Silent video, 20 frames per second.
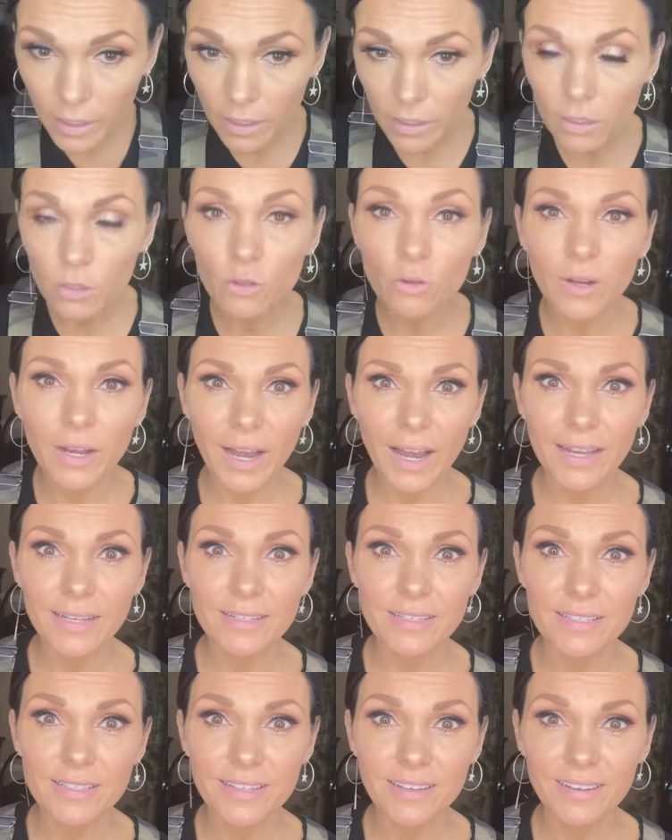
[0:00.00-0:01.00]
You
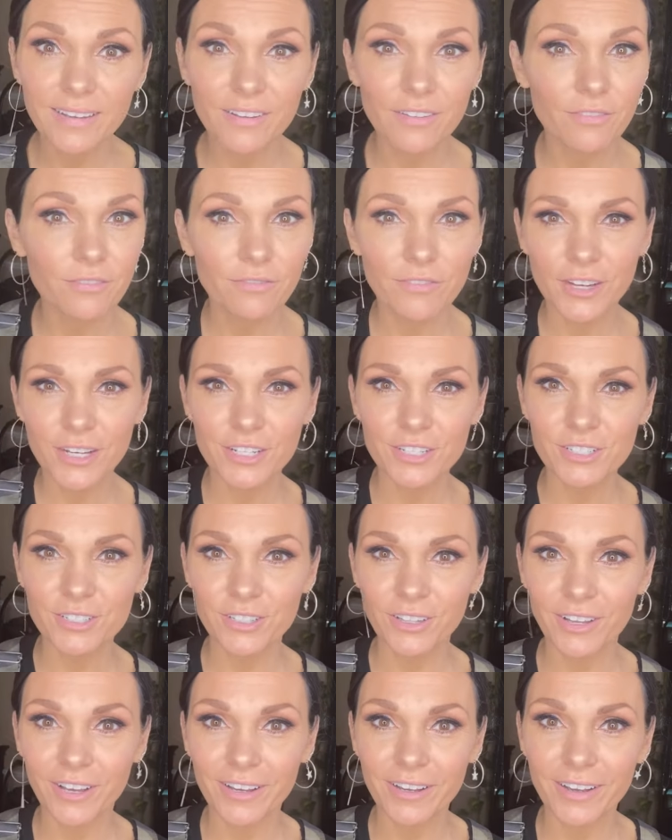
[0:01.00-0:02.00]
guys, finished
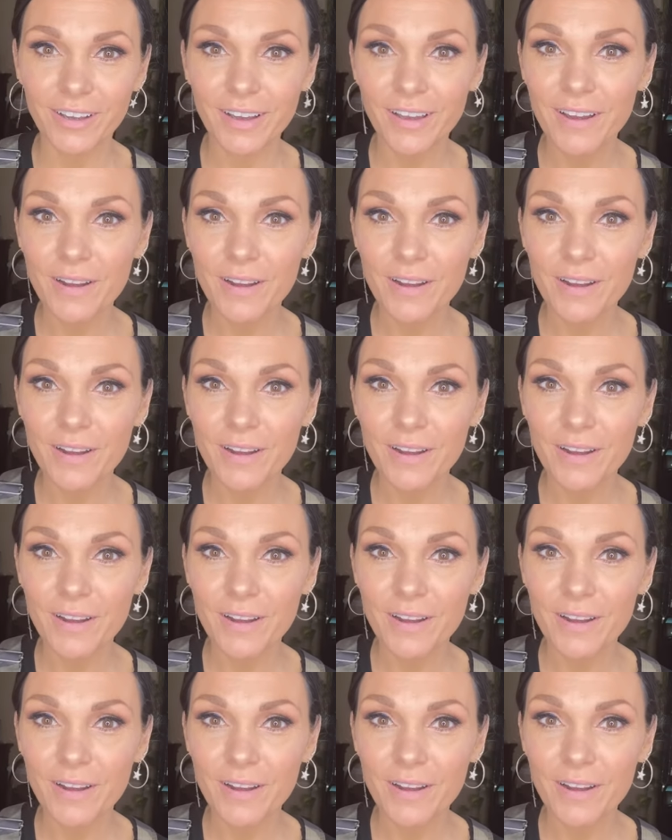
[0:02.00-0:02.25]
look.